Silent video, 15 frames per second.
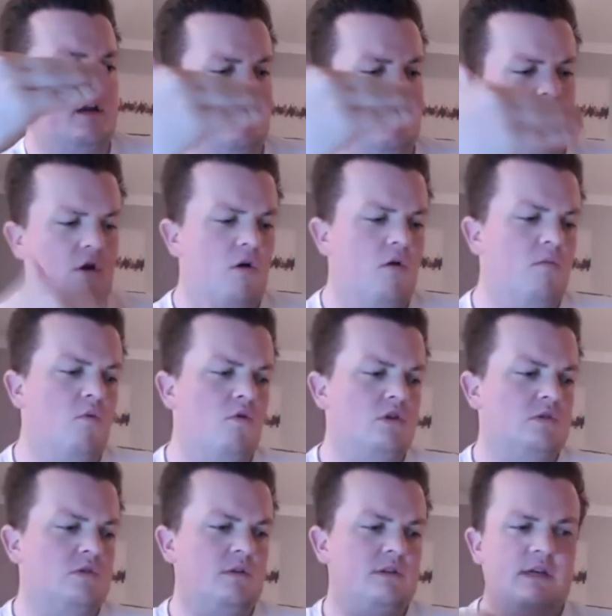And we're going more
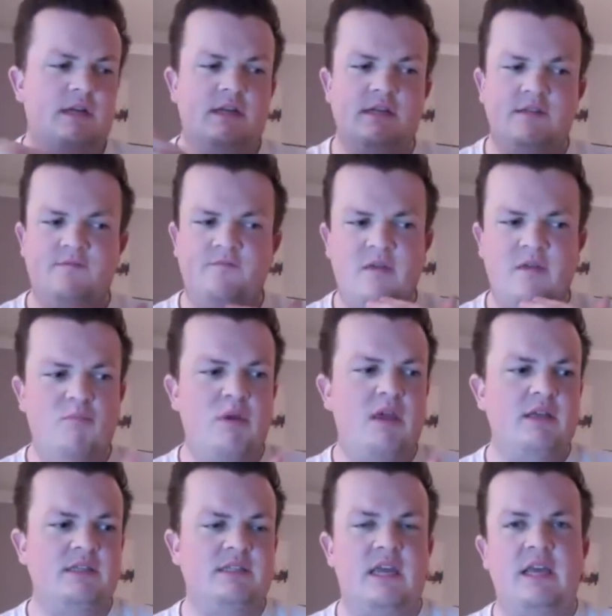towards kind of VP
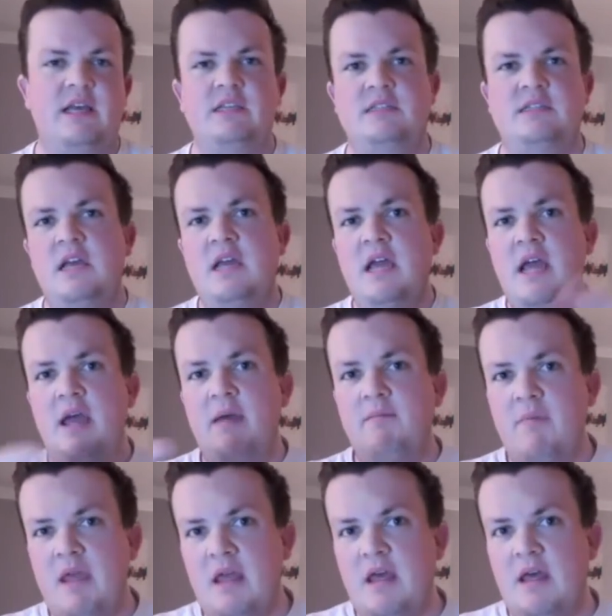of sales,
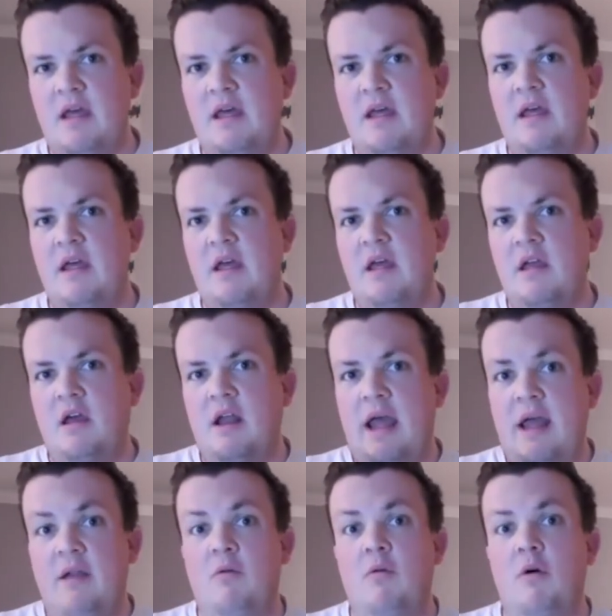EMEA kind of
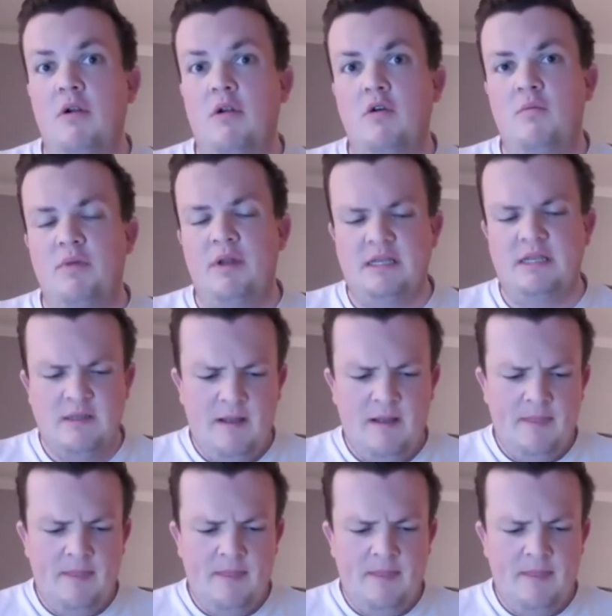headquarter companies.